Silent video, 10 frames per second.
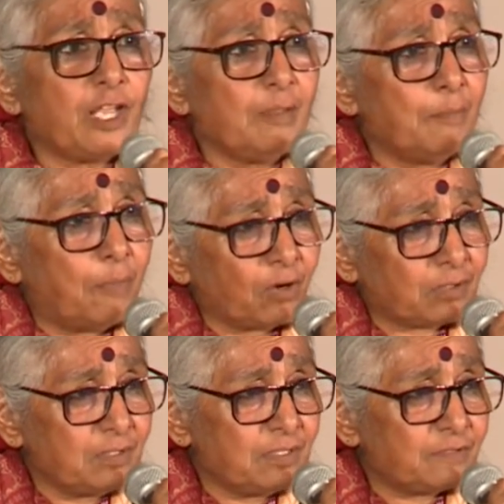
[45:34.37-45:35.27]

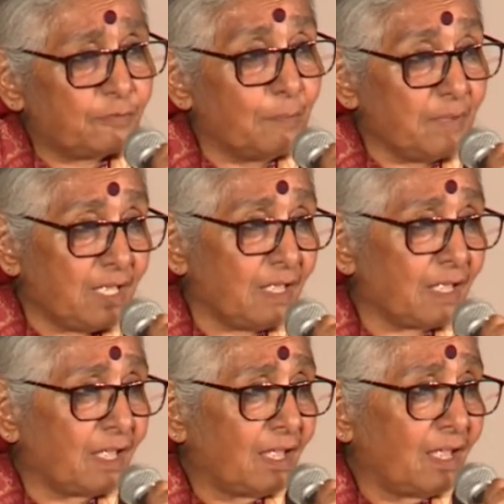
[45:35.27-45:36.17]
important for
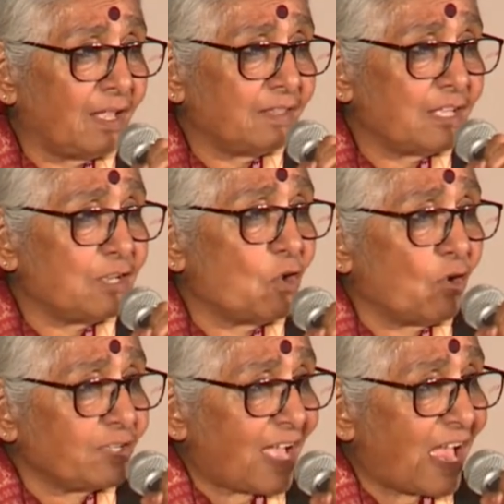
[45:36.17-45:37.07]
me than
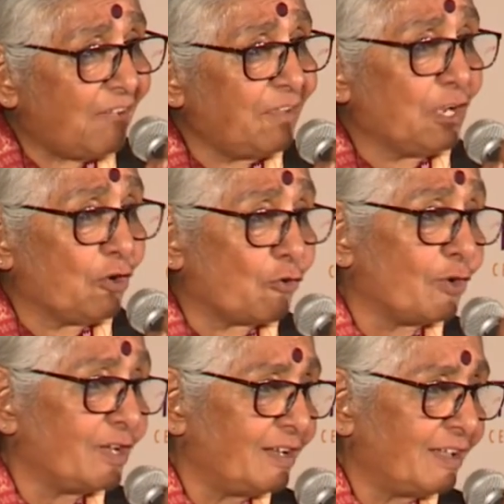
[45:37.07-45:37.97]
not having
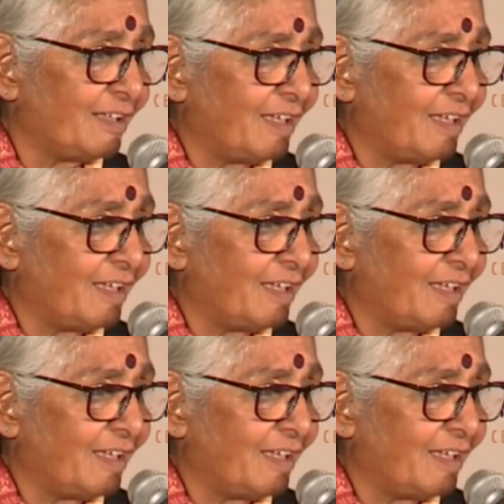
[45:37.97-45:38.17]
gruel